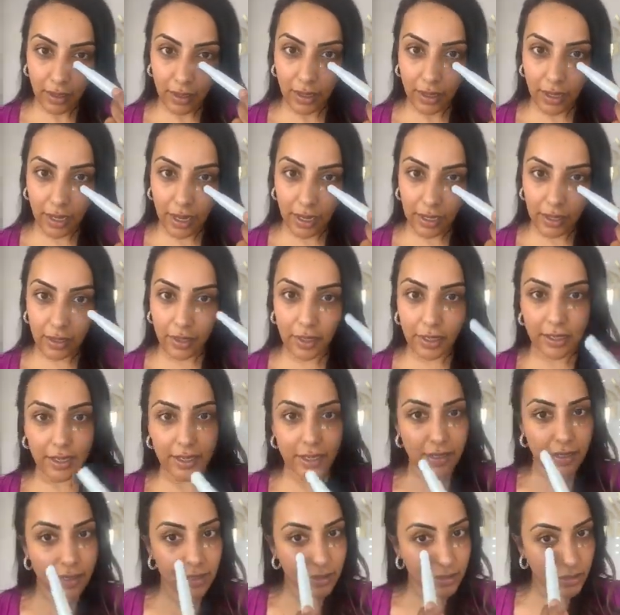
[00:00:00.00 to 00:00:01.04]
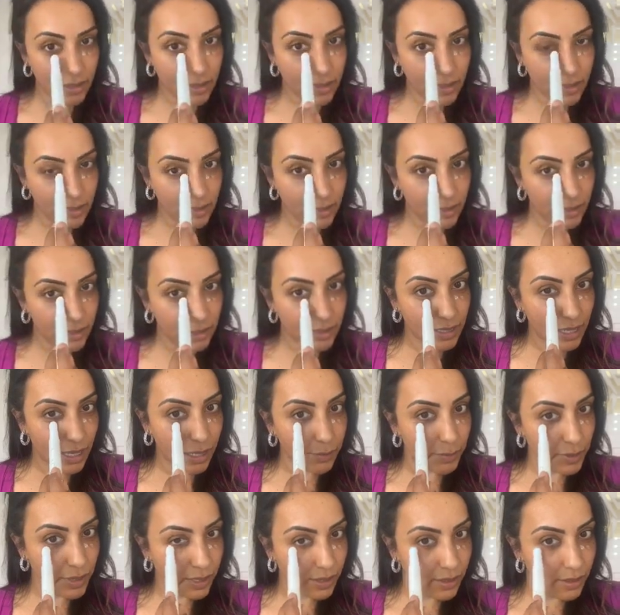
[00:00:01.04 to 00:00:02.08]
And you're gonna just dab
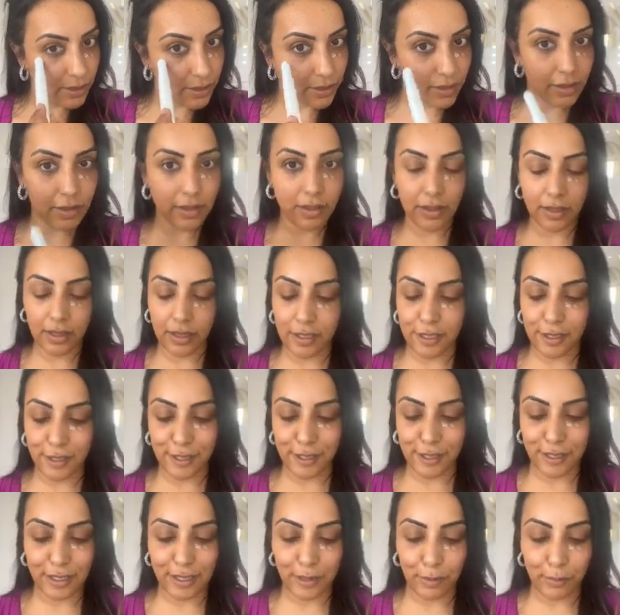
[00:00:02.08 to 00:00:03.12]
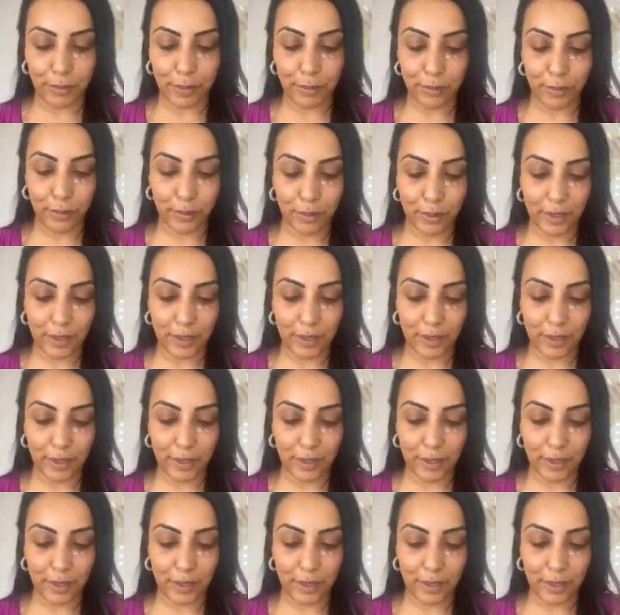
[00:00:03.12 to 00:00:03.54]
it. Let's do a little bit more.